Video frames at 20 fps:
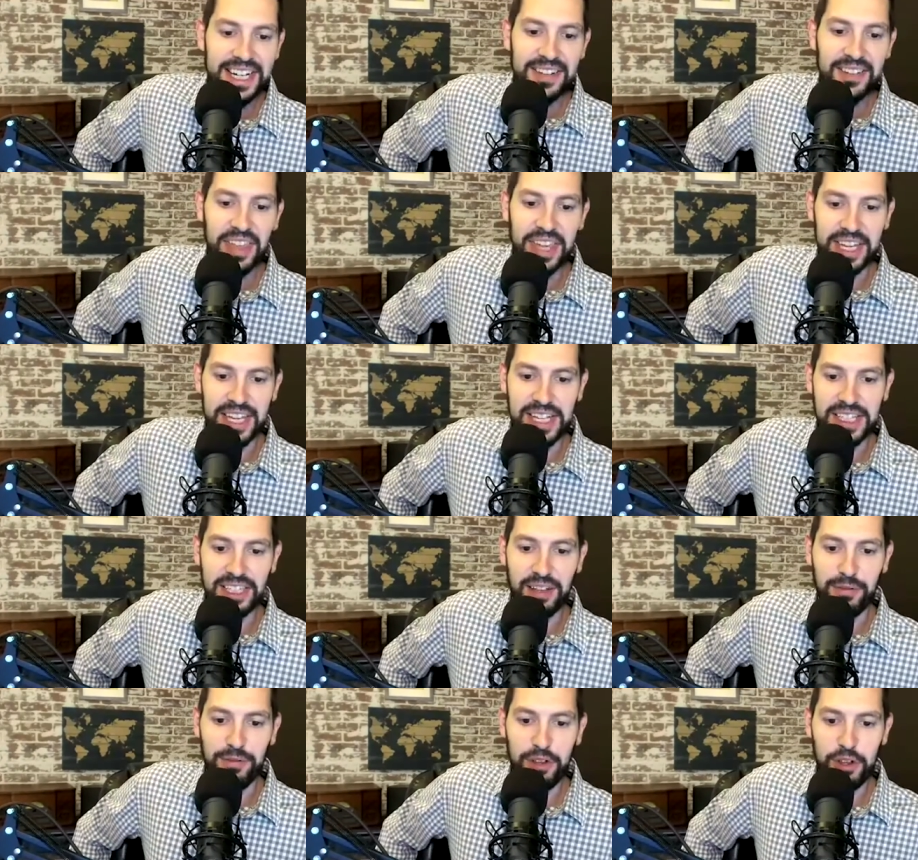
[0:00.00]
and
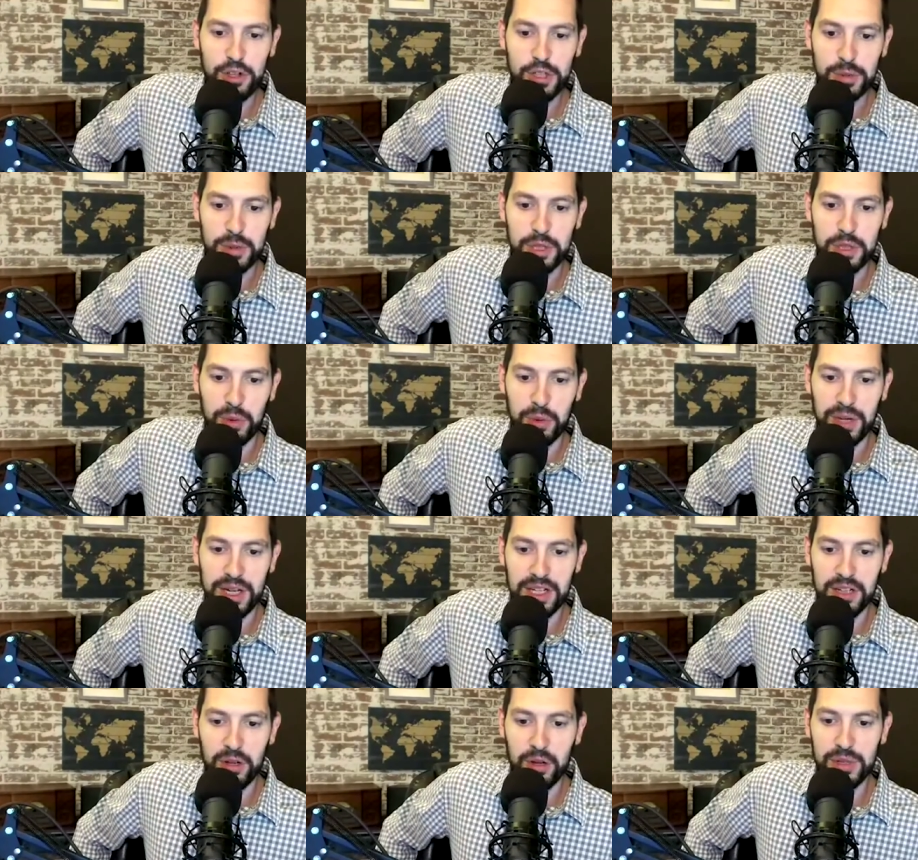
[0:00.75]
gets confused
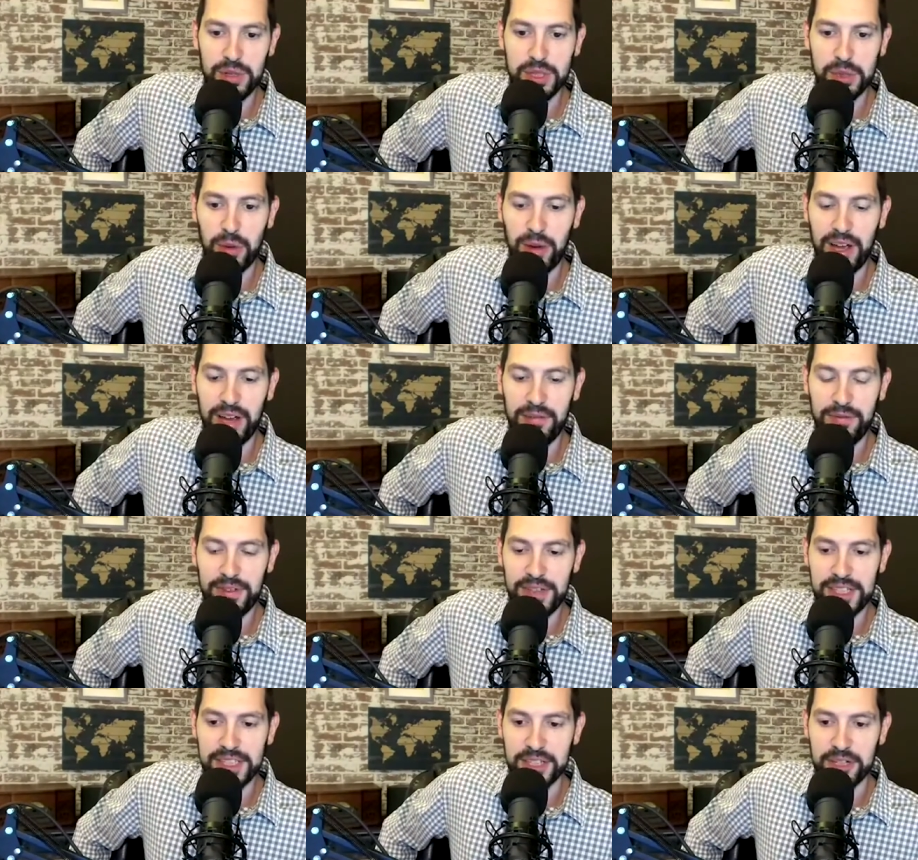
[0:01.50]
between who his
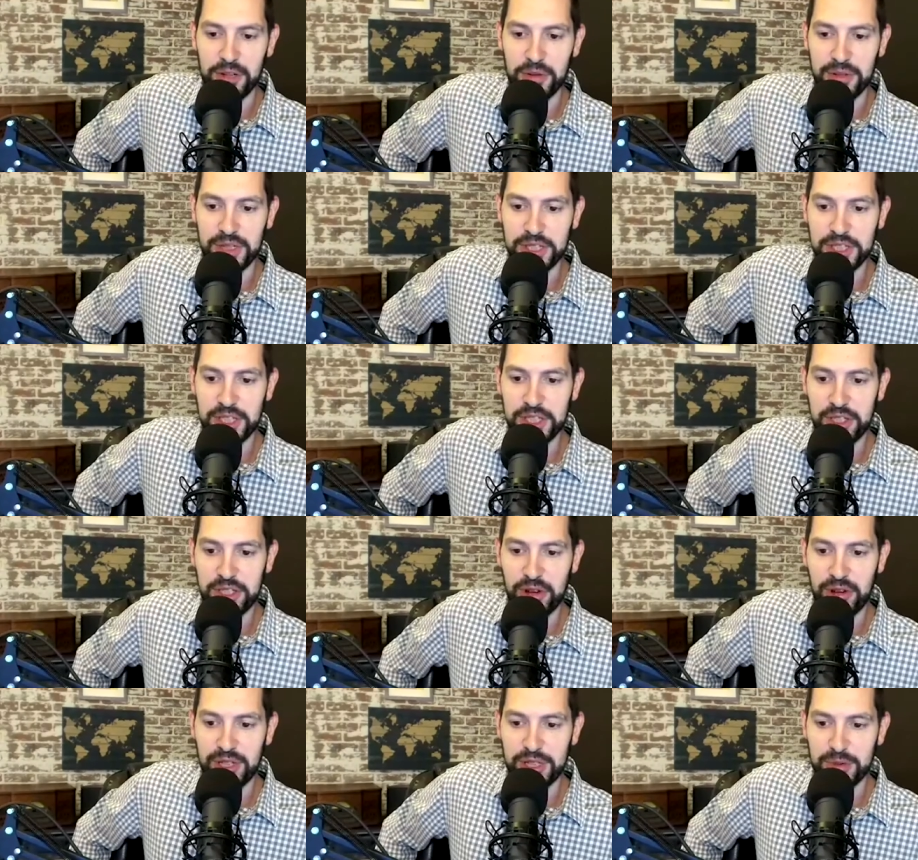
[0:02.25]
wife is and who his
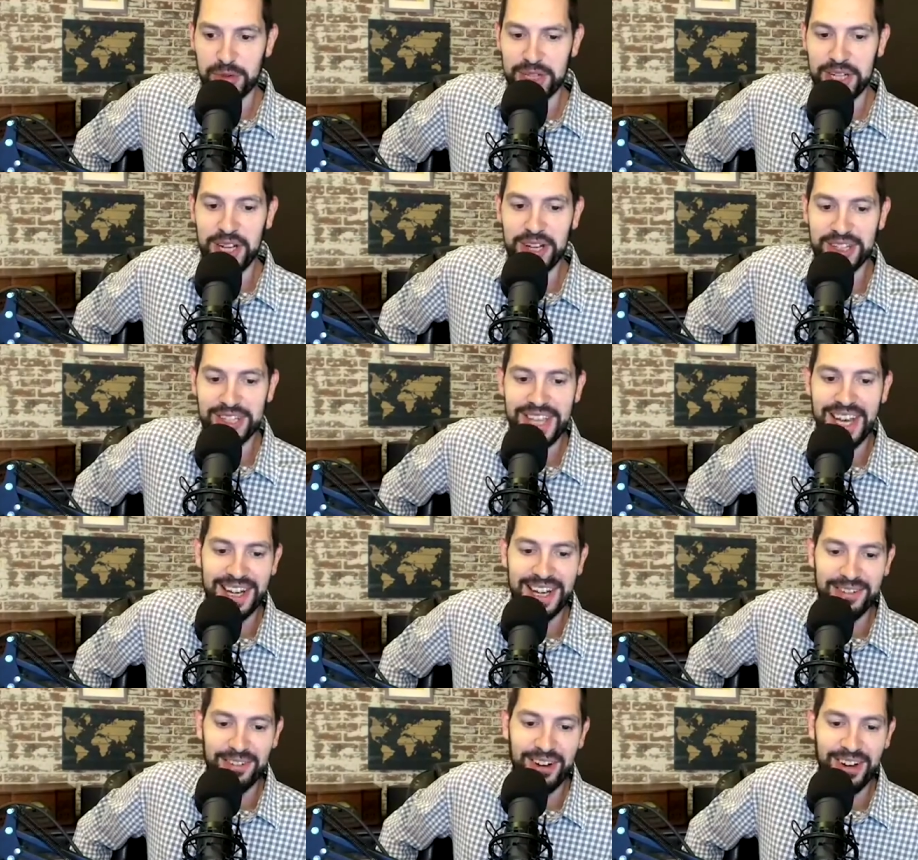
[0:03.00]
sister is, we know
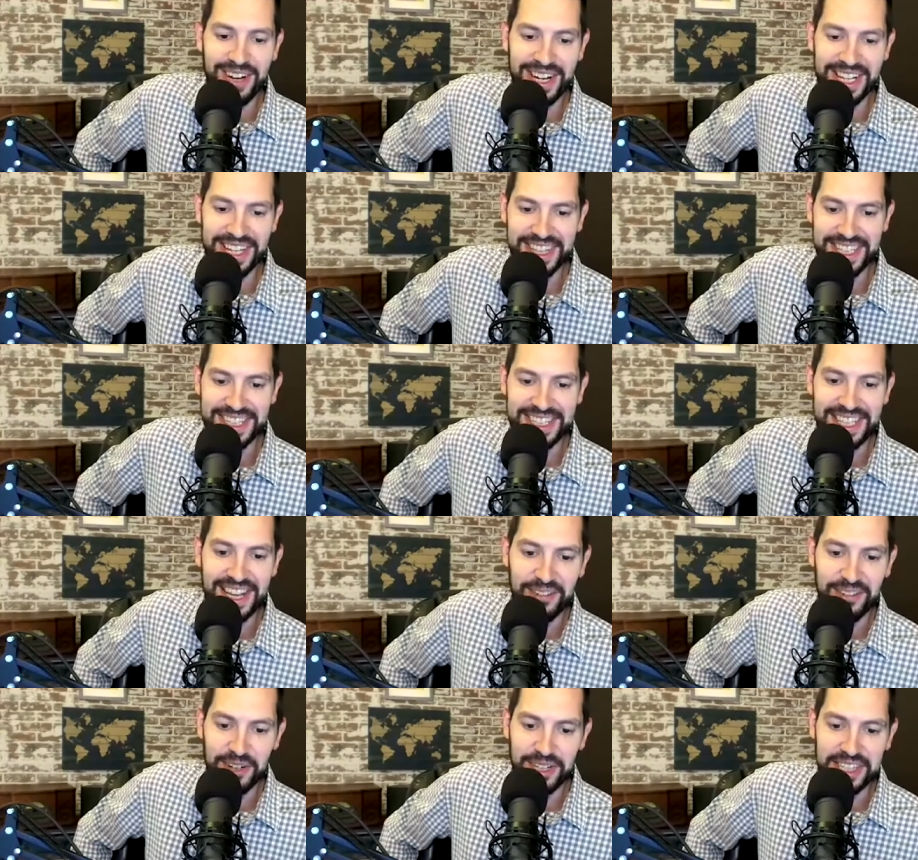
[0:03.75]
damn well
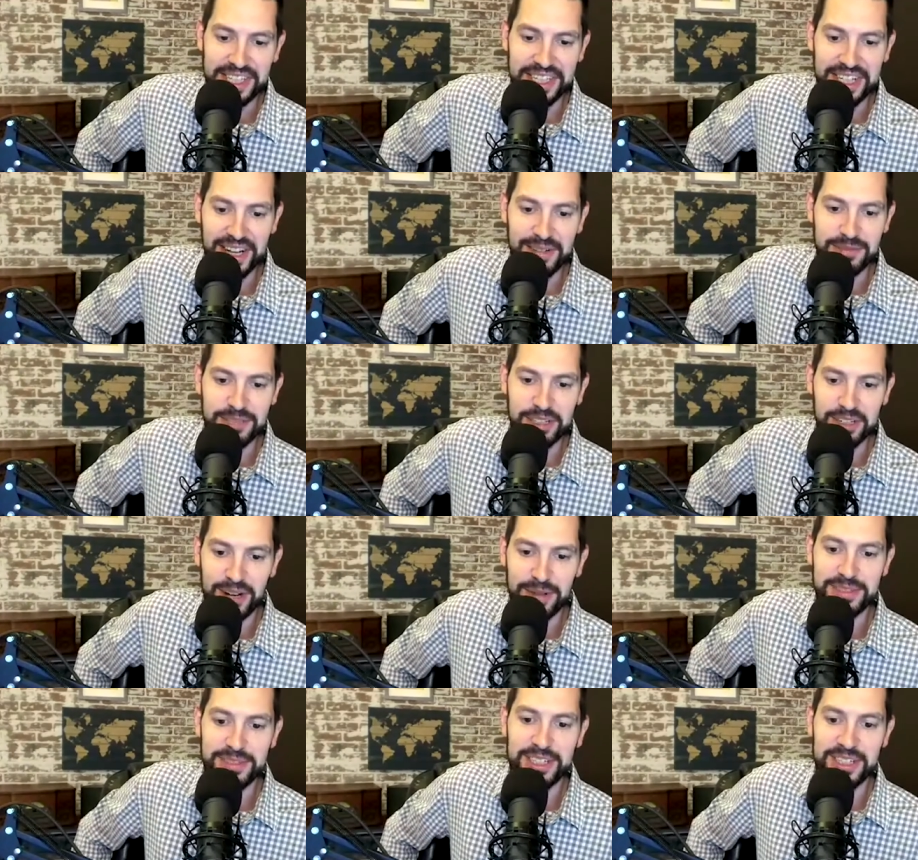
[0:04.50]
what the Dems
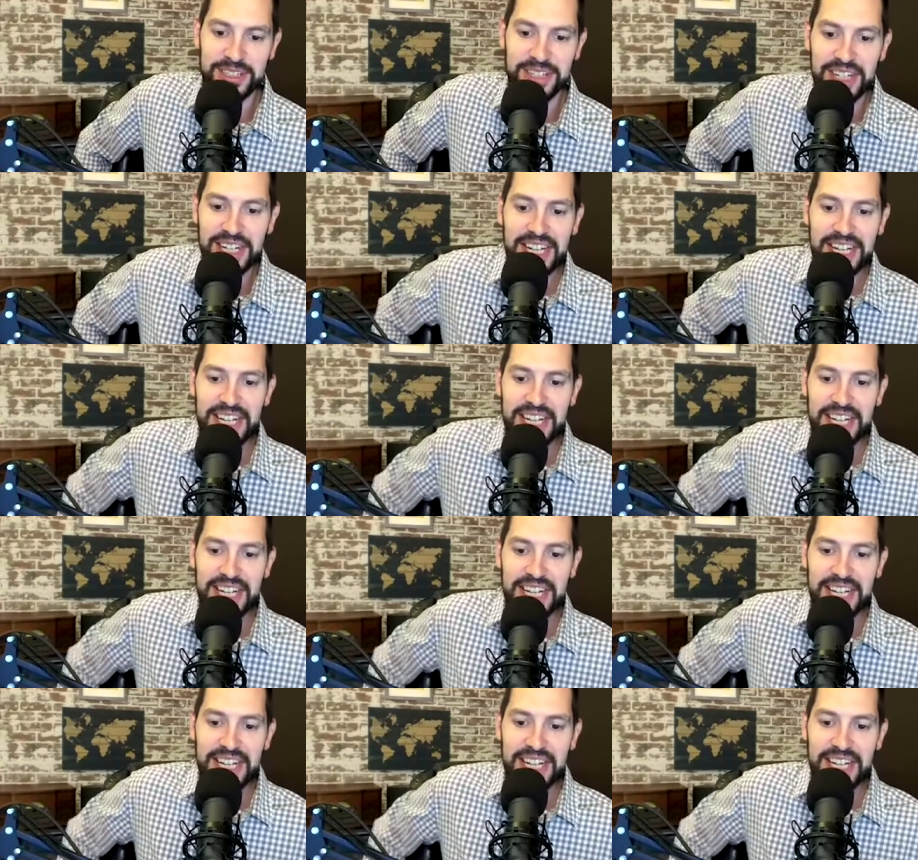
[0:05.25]
are up to.